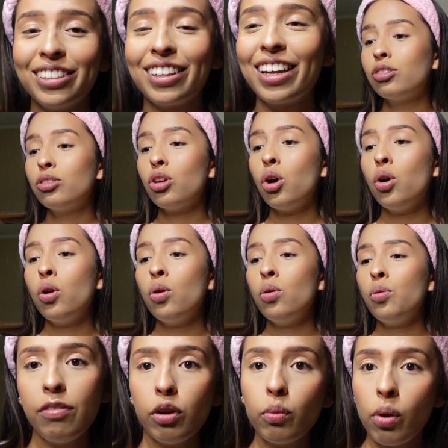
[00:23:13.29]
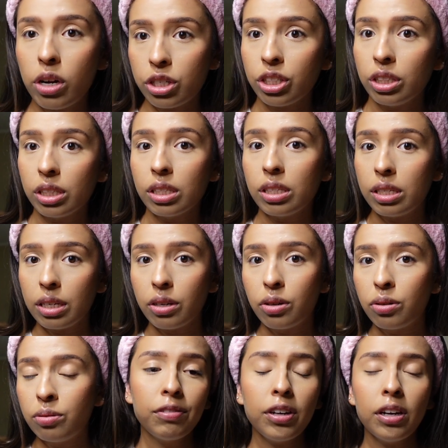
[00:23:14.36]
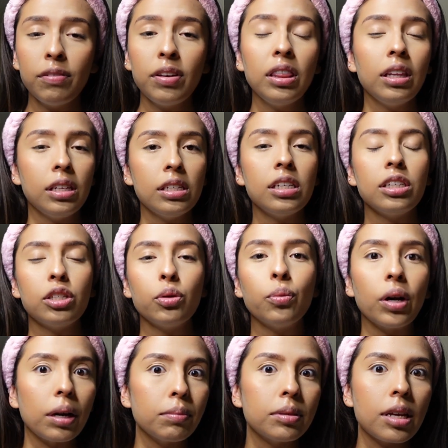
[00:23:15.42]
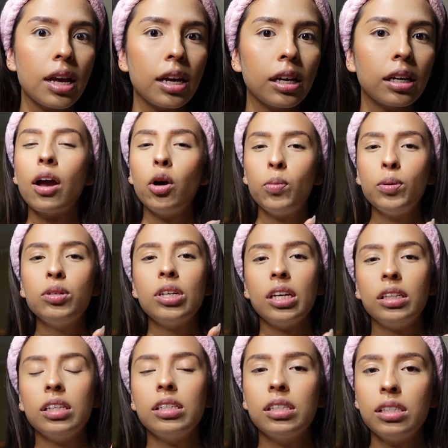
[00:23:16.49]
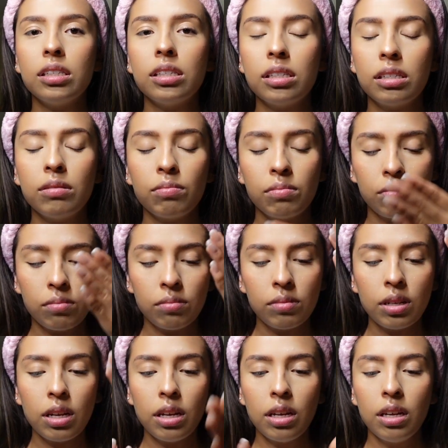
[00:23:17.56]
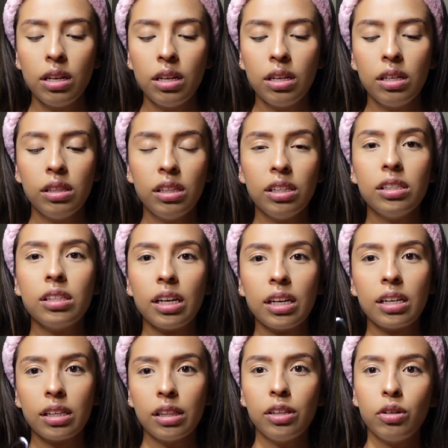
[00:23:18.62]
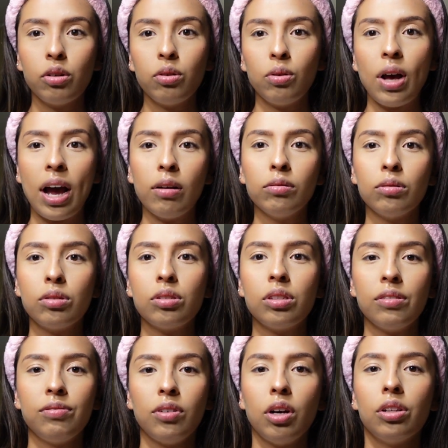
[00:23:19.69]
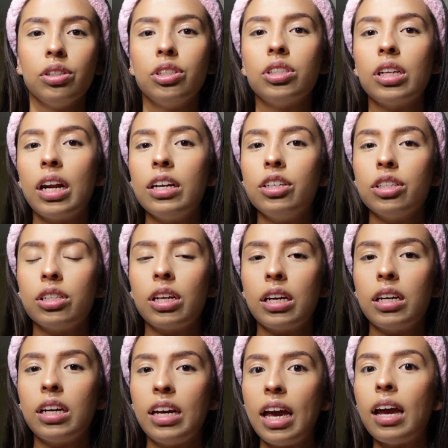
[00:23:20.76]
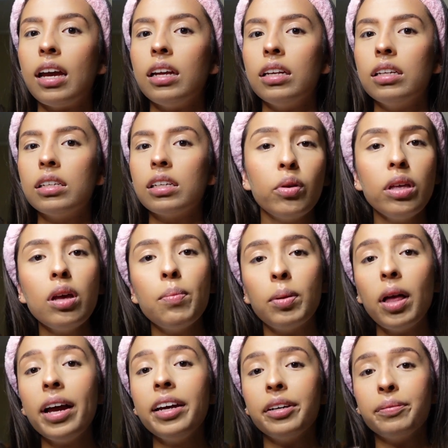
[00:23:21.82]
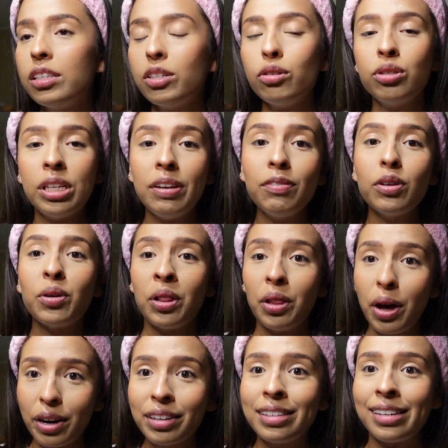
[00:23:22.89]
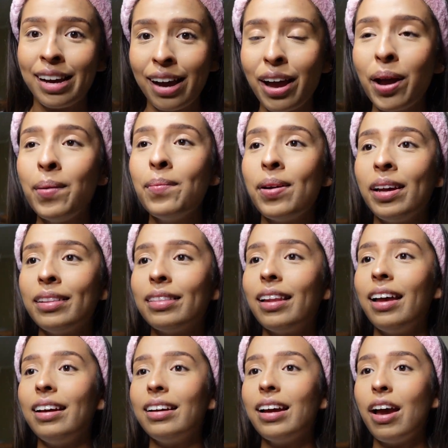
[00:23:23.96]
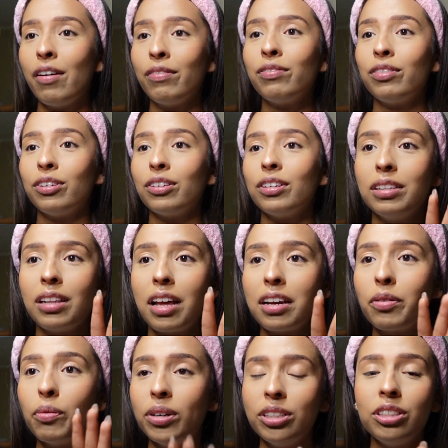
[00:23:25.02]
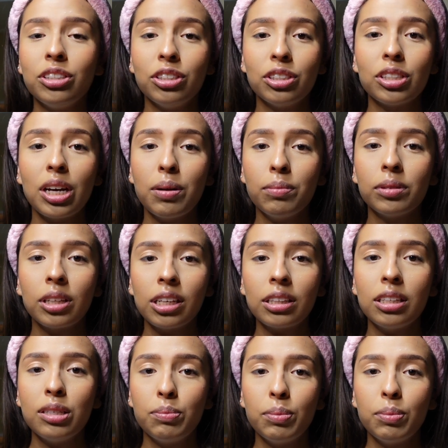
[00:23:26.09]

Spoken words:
Like, so if you're watching this still, or if you're even listening to what I'm saying, I hope you take this like little ounce of knowledge that I just like gained, really apply it, because it'll save you a lot of time and like effort and like wasting your time with like these